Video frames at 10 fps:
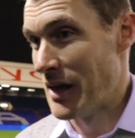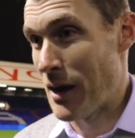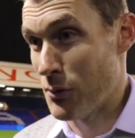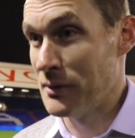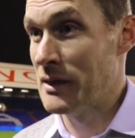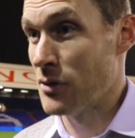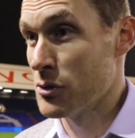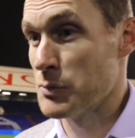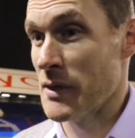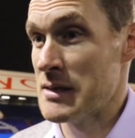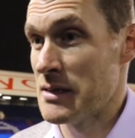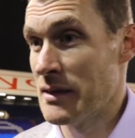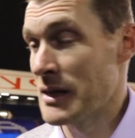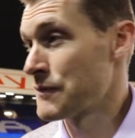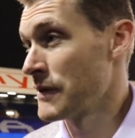I will need those players in
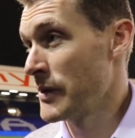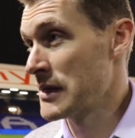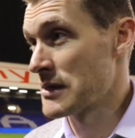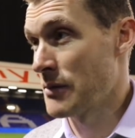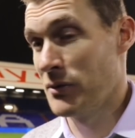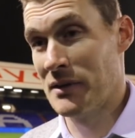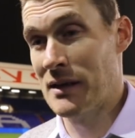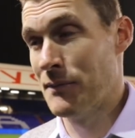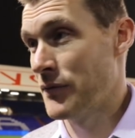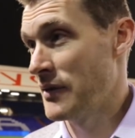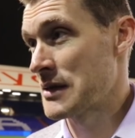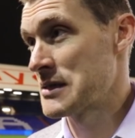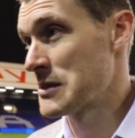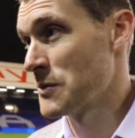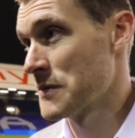the next three weeks and we'll need them for the
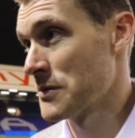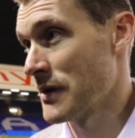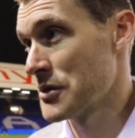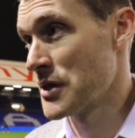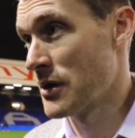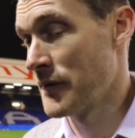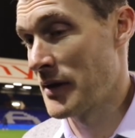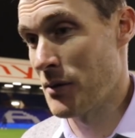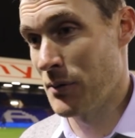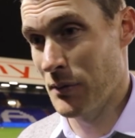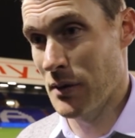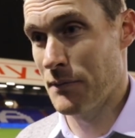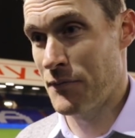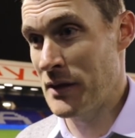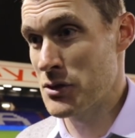next six months without a shadow of a doubt. We've
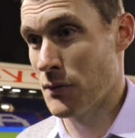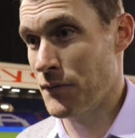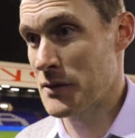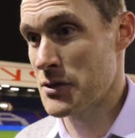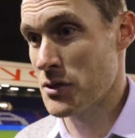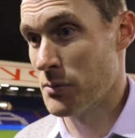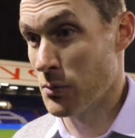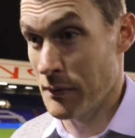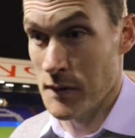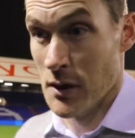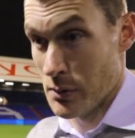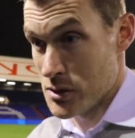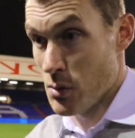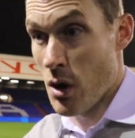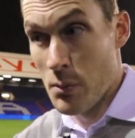got three tough fixtures coming up with,
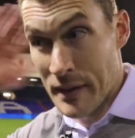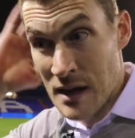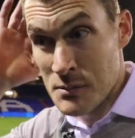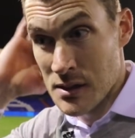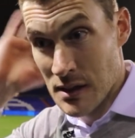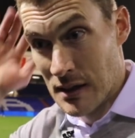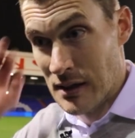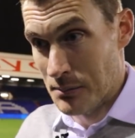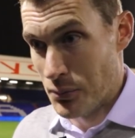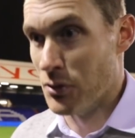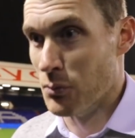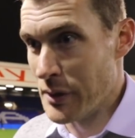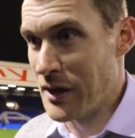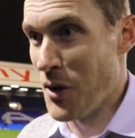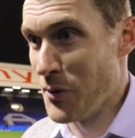with two home games but
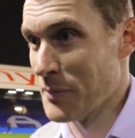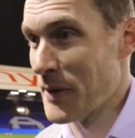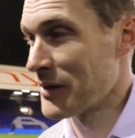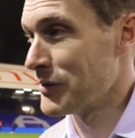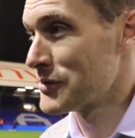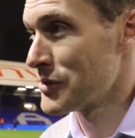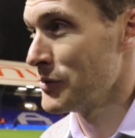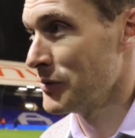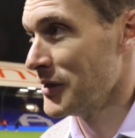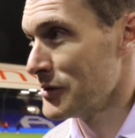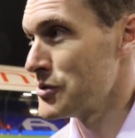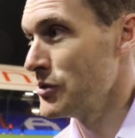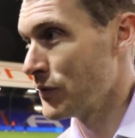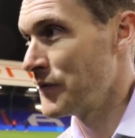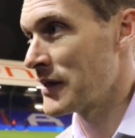we go on the back of two
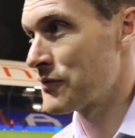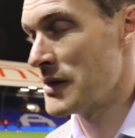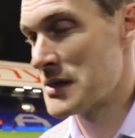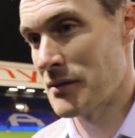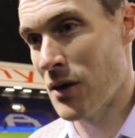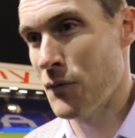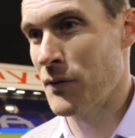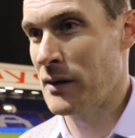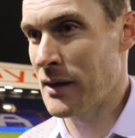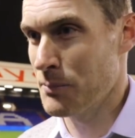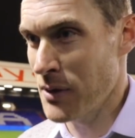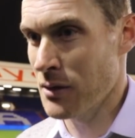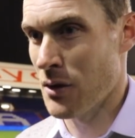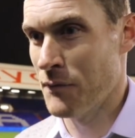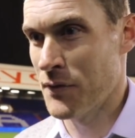two good victories and hopefully like a bit
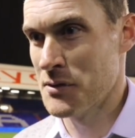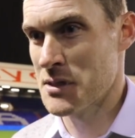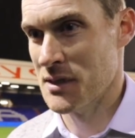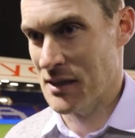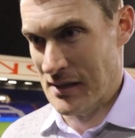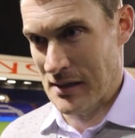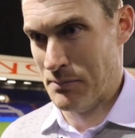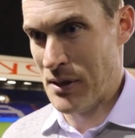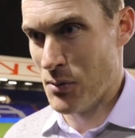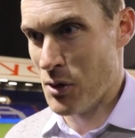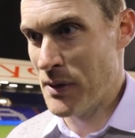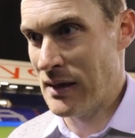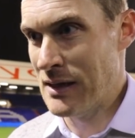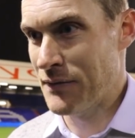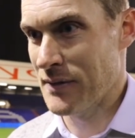of confidence, a bit more
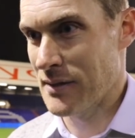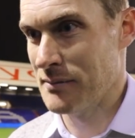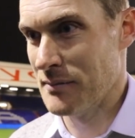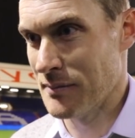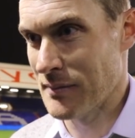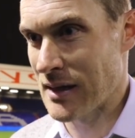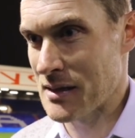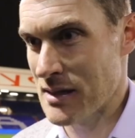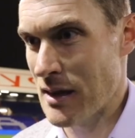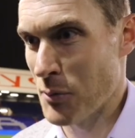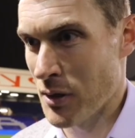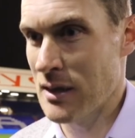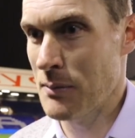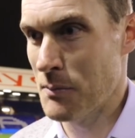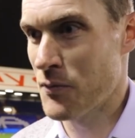belief and like I say I'm going
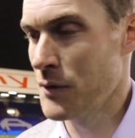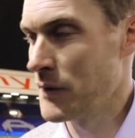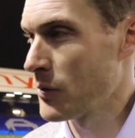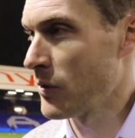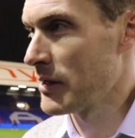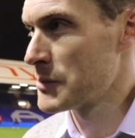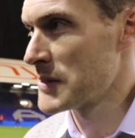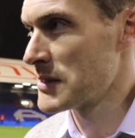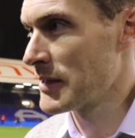to keep improving the quality as best I